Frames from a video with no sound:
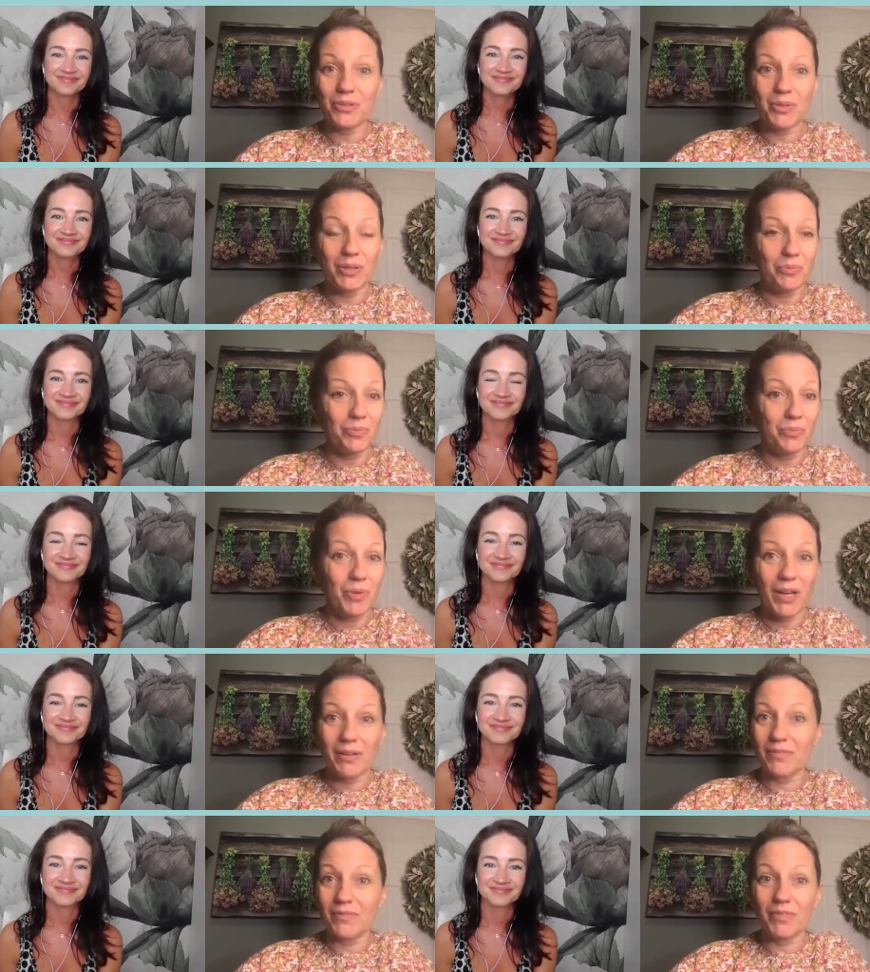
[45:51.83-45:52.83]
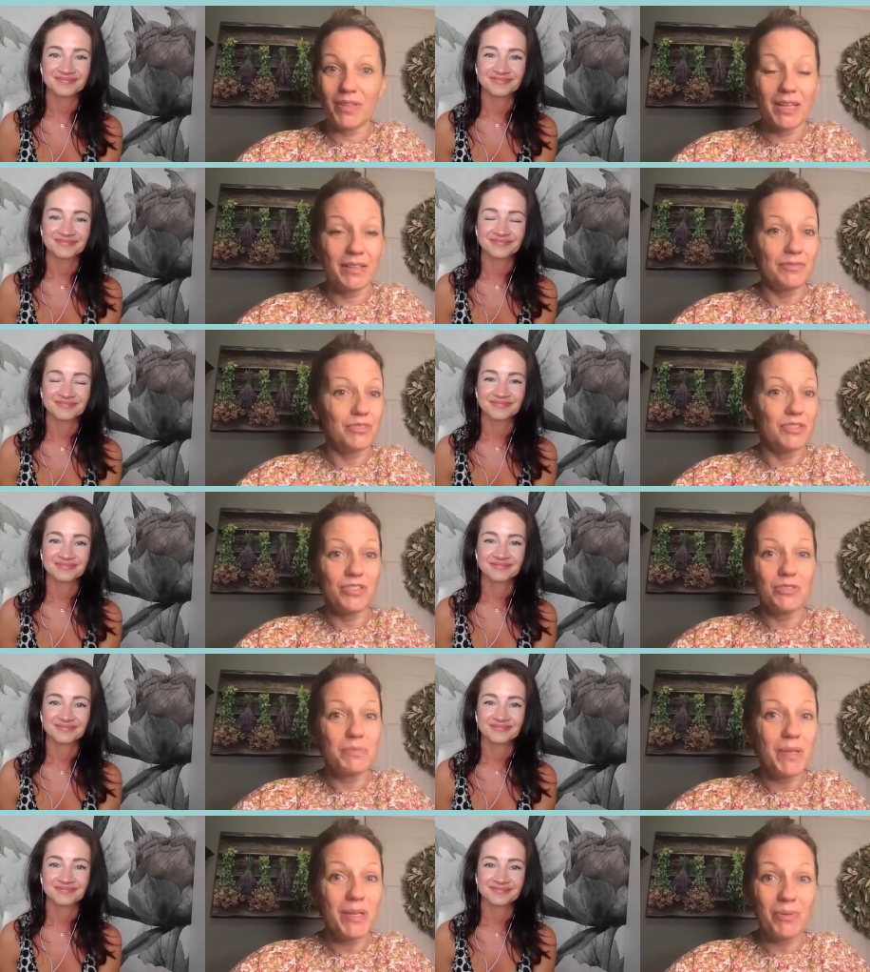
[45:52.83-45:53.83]
Speaker 1: and, and, and
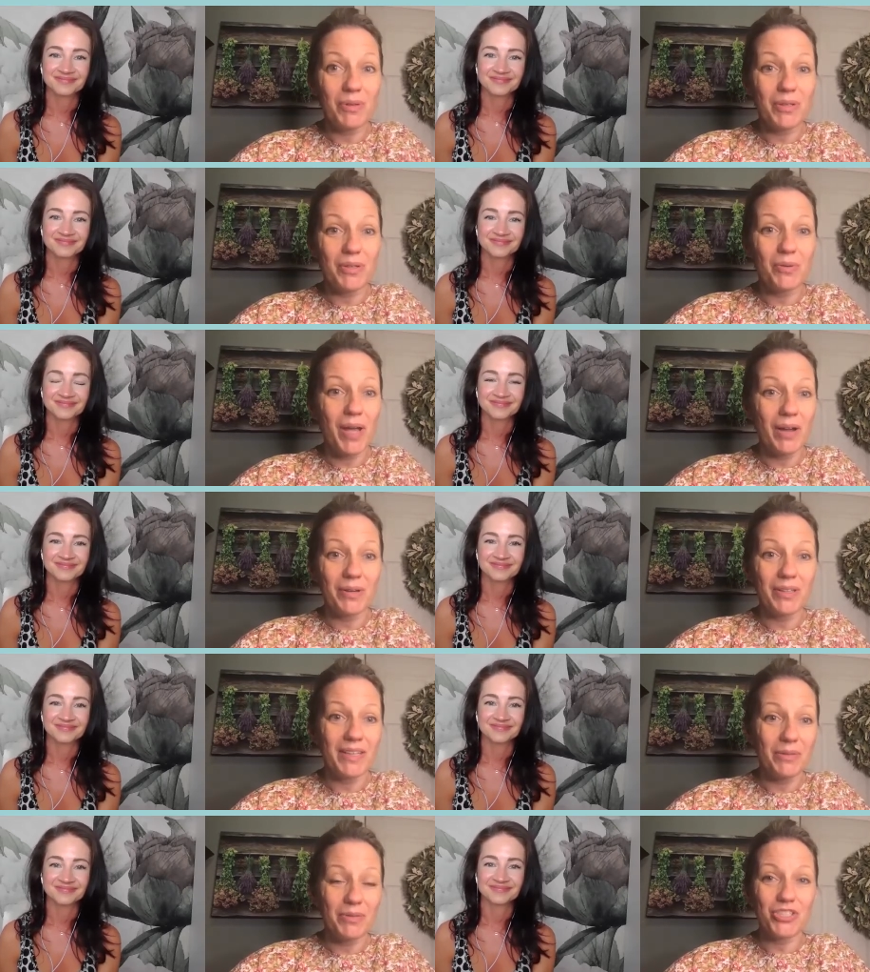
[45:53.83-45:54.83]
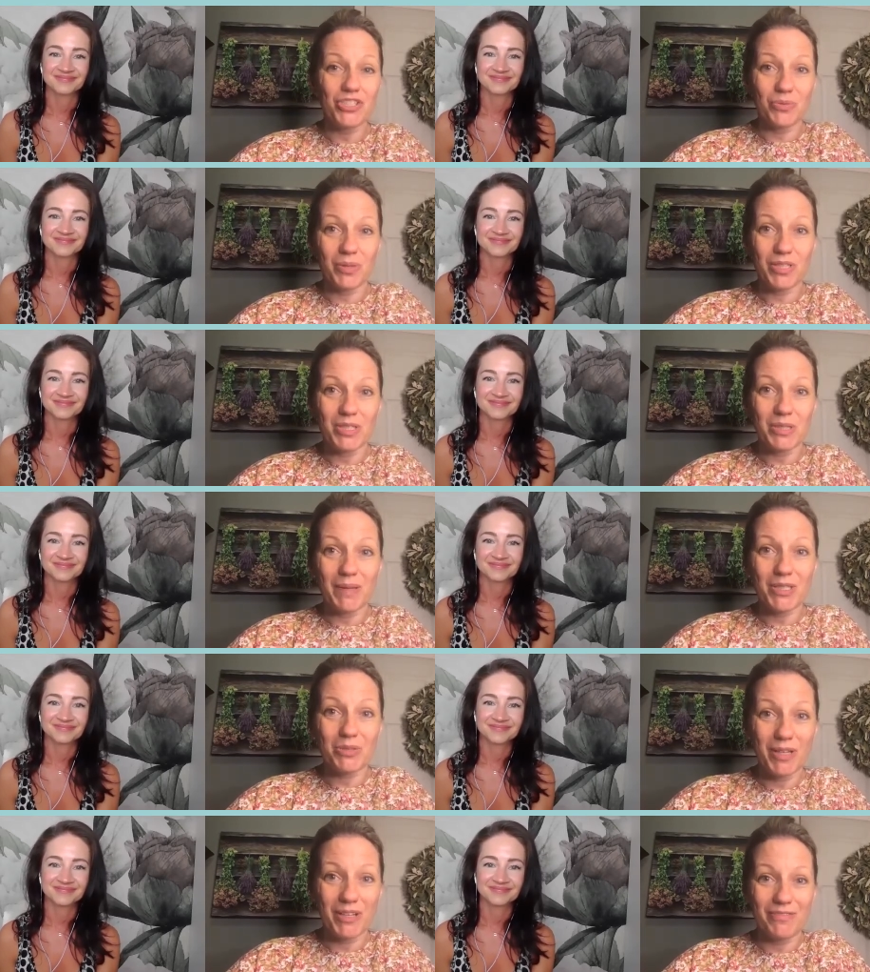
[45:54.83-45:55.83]
speak with you, how can they reach you? What's the best
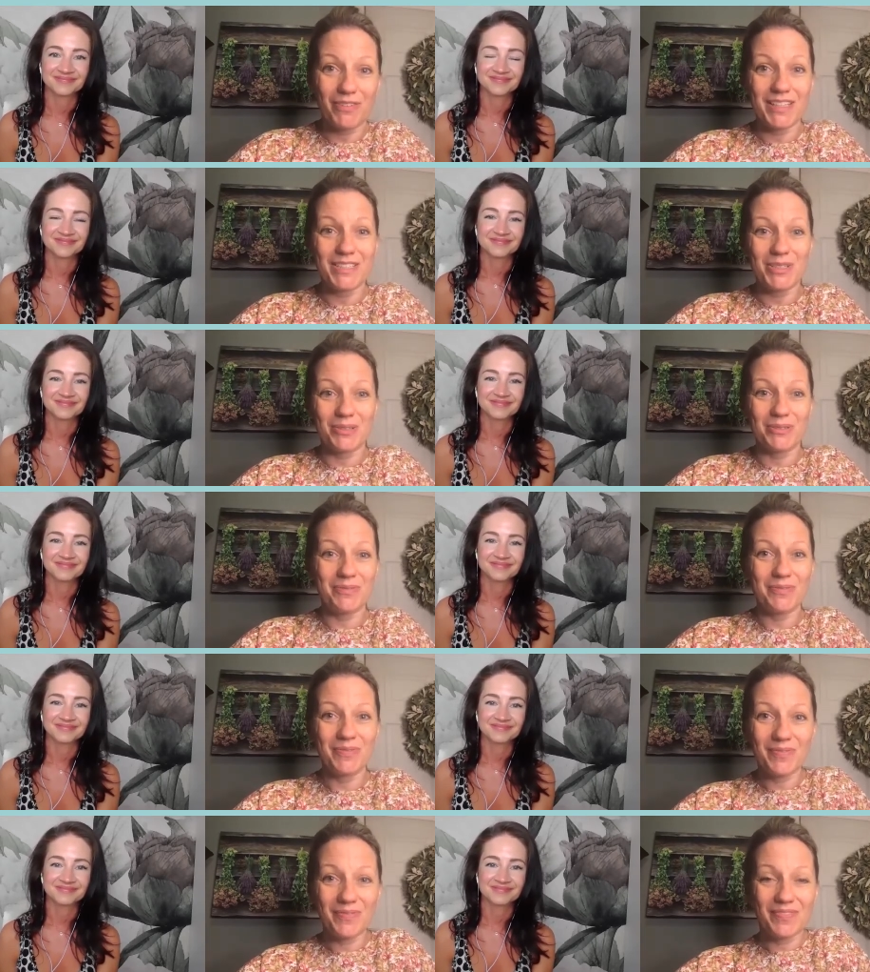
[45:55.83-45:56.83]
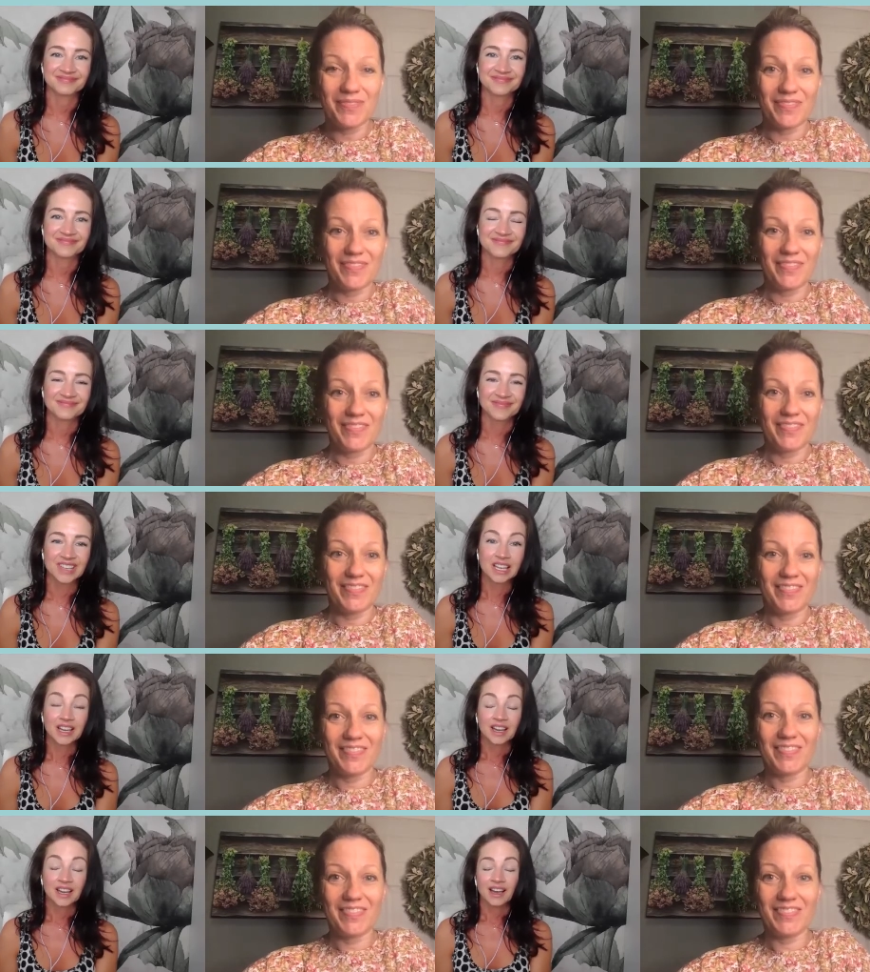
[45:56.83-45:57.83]
way to find you?
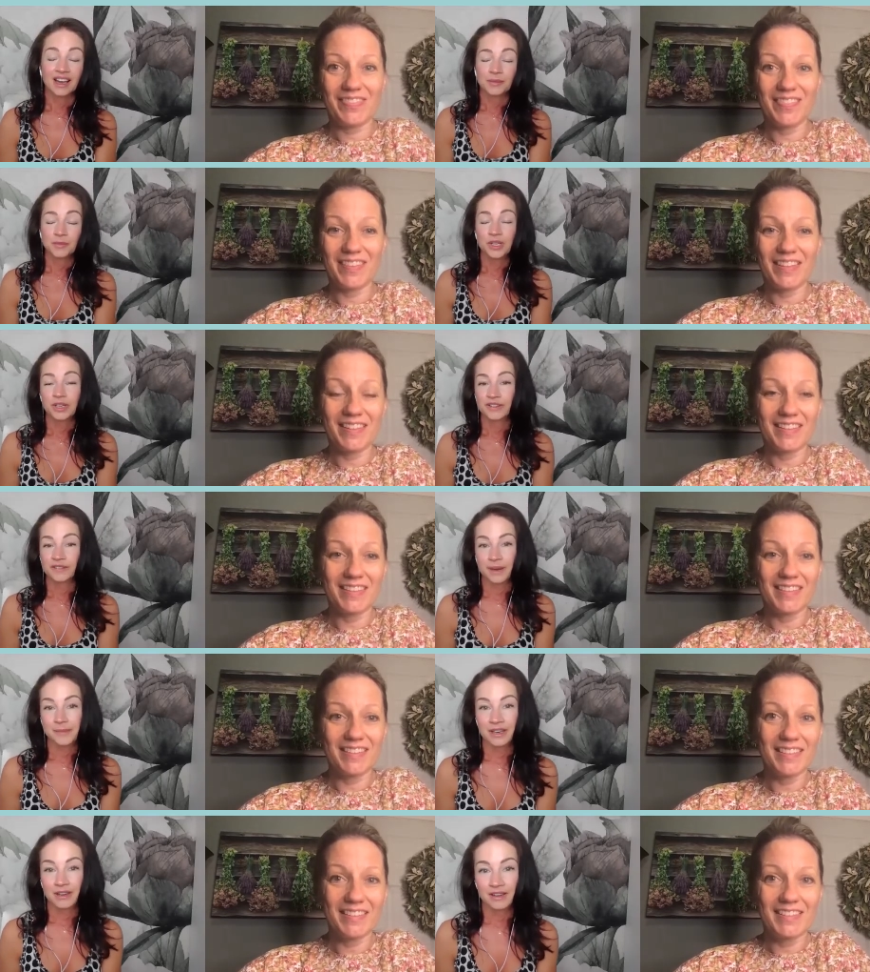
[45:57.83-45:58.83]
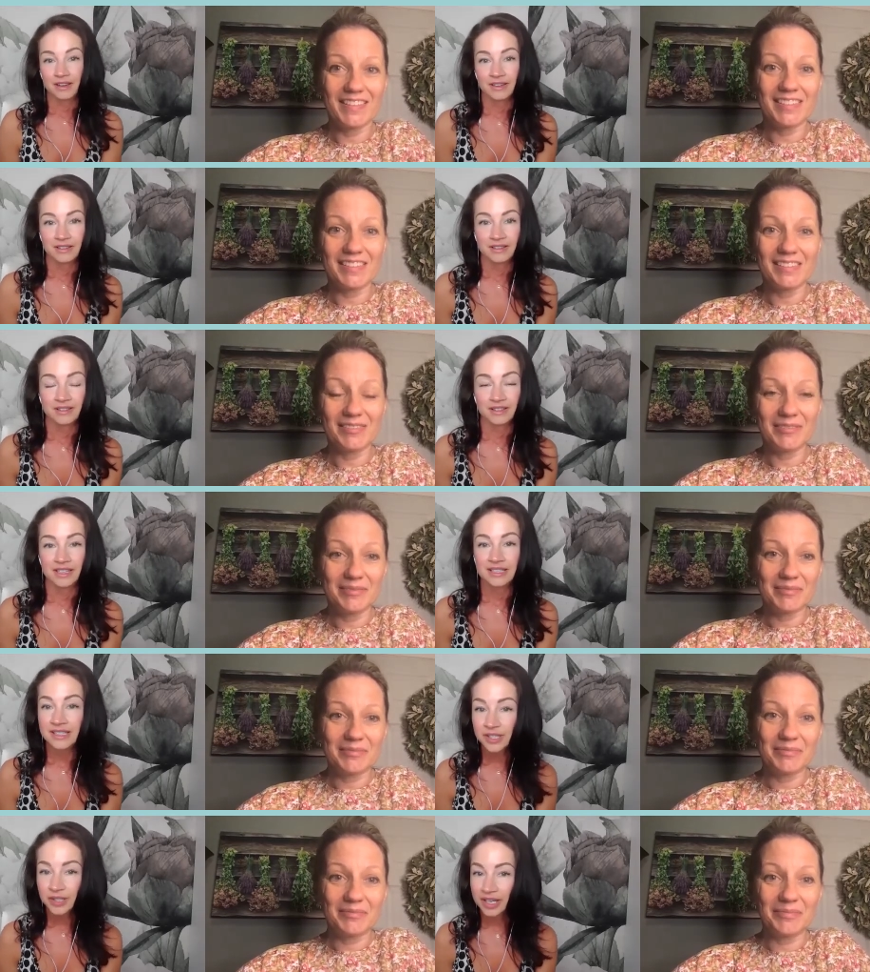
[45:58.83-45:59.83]
Speaker 2: Um, well, you can find me on
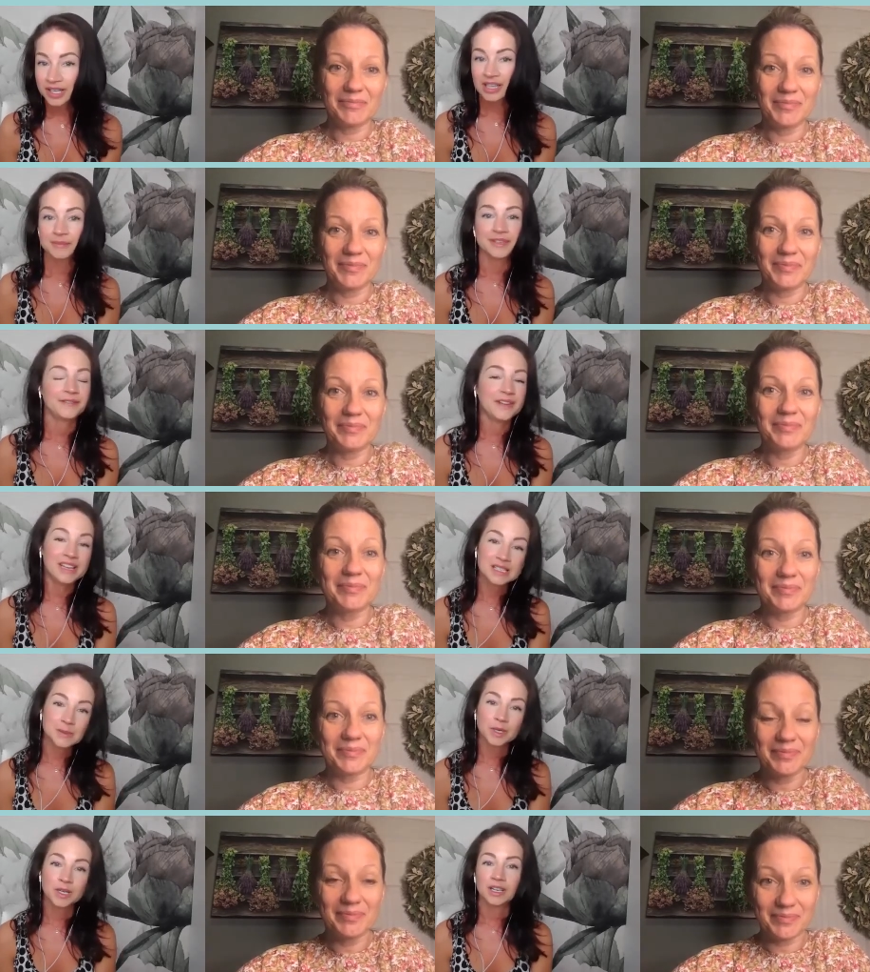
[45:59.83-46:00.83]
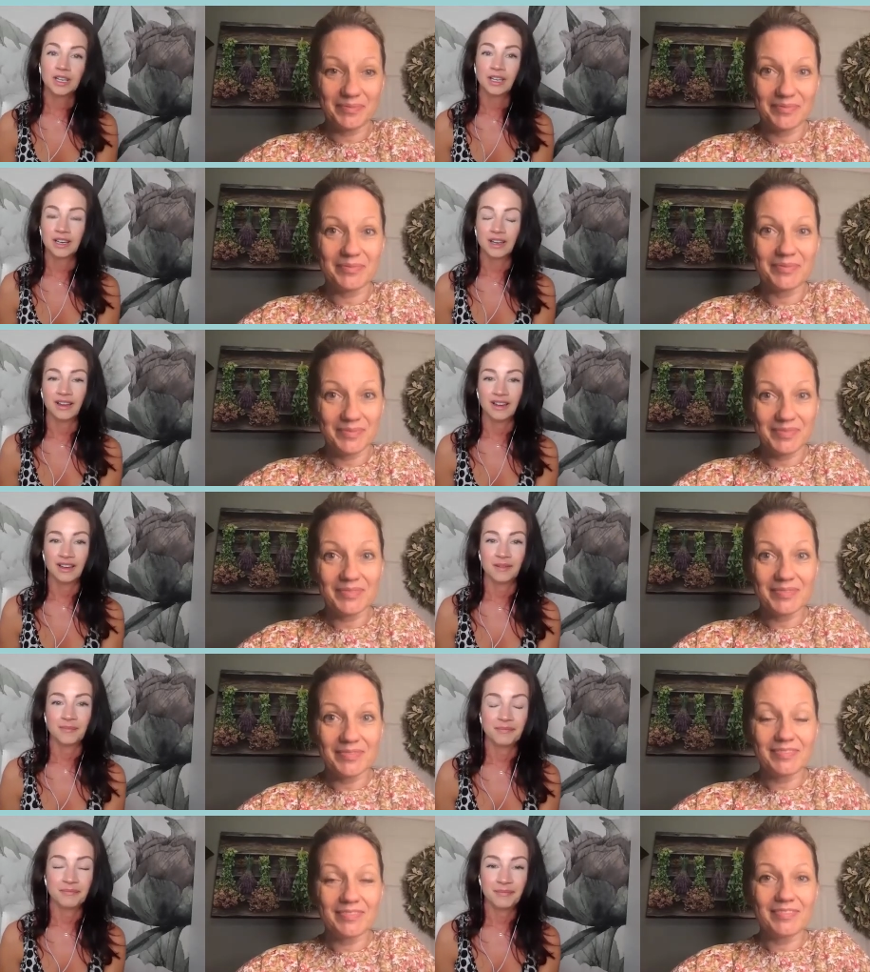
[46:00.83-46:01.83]
Instagram and Facebook.
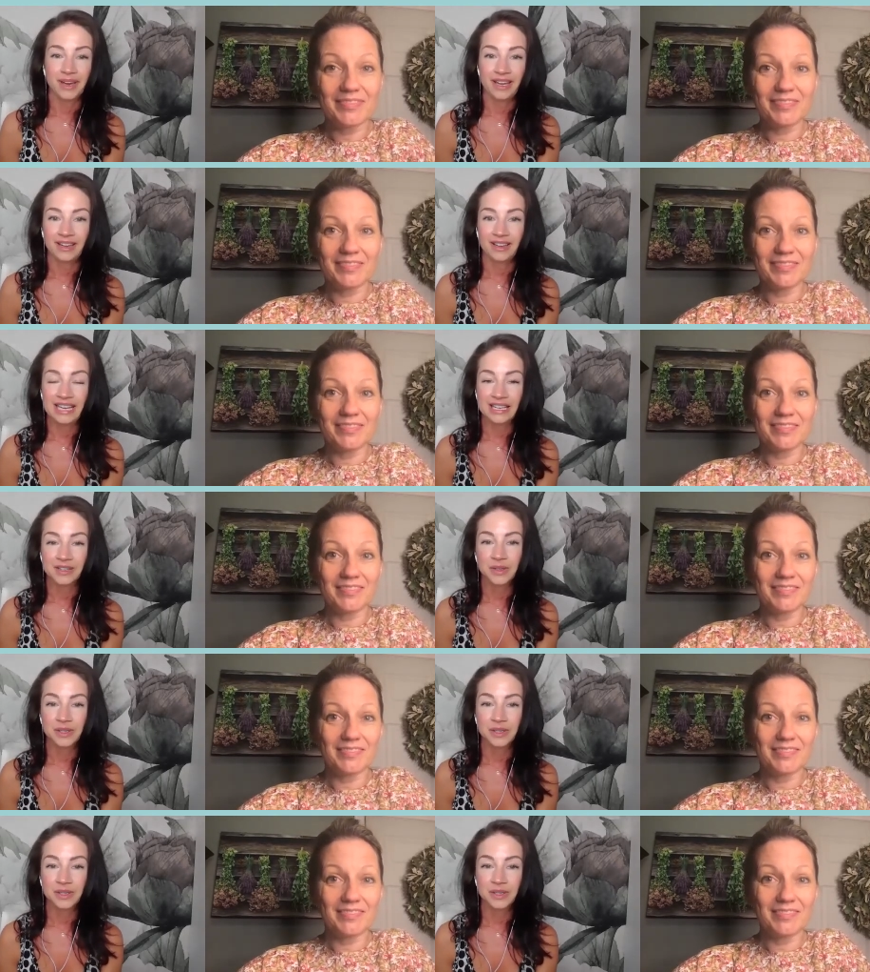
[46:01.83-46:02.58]
Um, my handle is